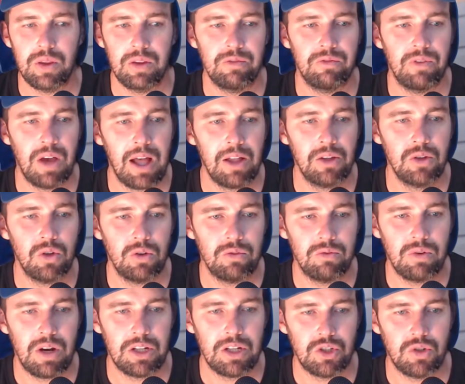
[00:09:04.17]
The value of
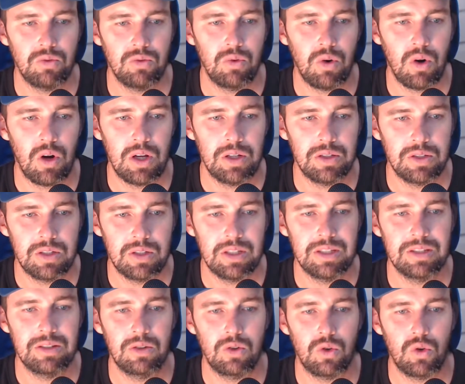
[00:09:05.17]
Rational Rise
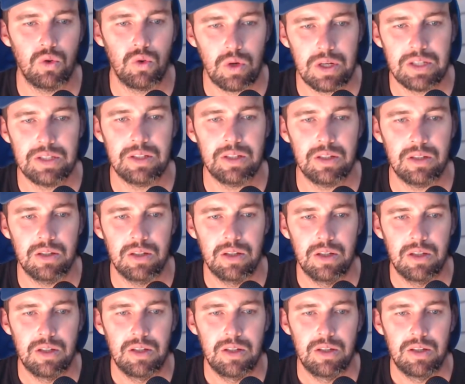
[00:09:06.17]
is increasing.
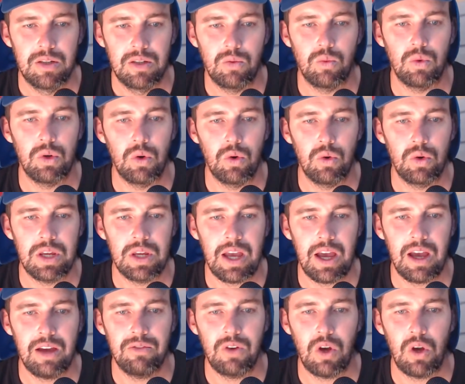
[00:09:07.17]
We already
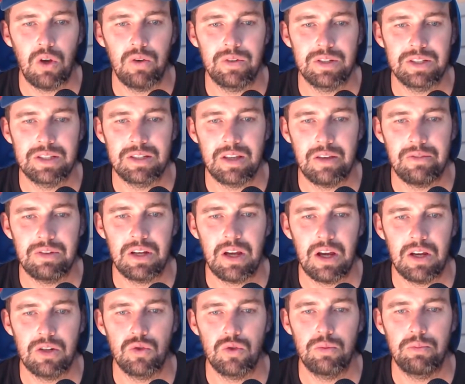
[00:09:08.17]
have over
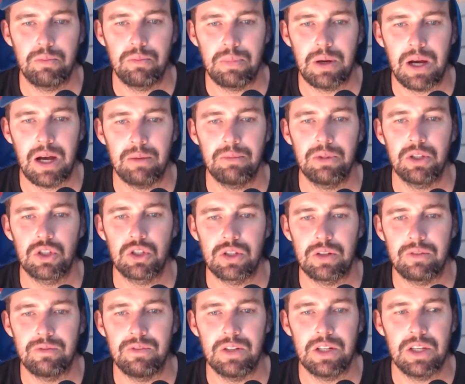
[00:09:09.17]
700 published
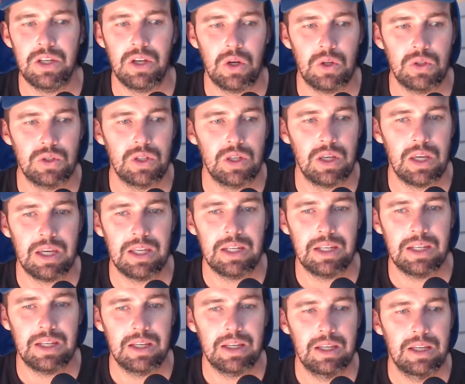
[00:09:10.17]
videos,
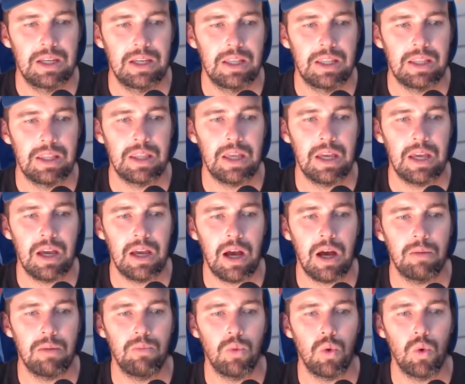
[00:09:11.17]
and there
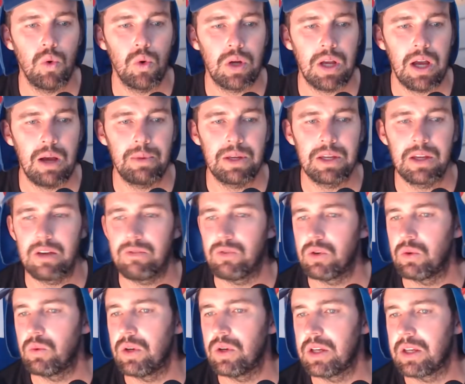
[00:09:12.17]
are more coming
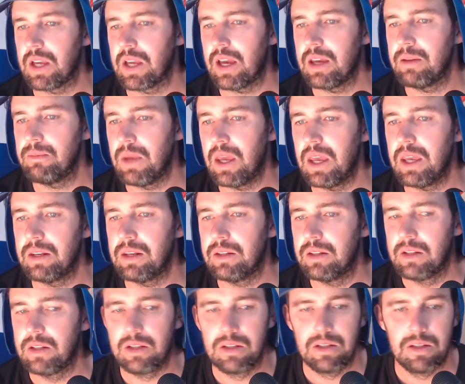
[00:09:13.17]
every week. Amen.
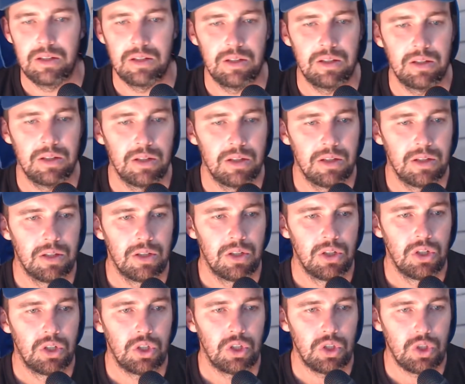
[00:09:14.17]

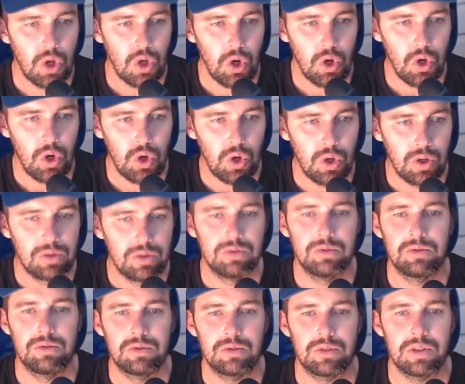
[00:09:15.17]
Yeah.
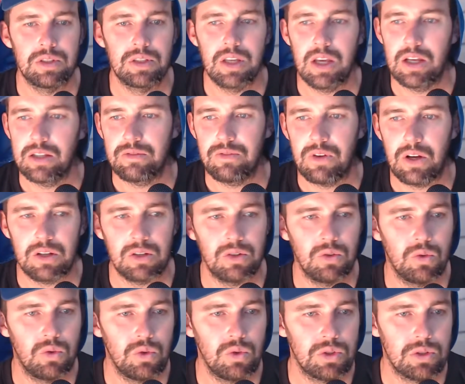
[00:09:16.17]
This sounds fucking
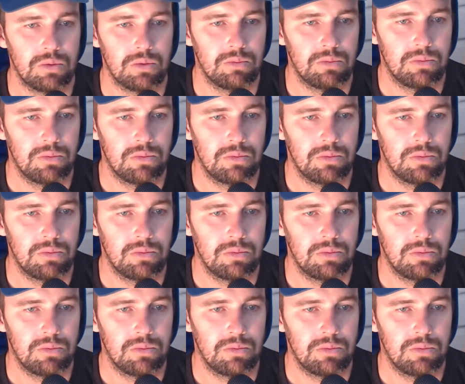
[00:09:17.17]
awesome.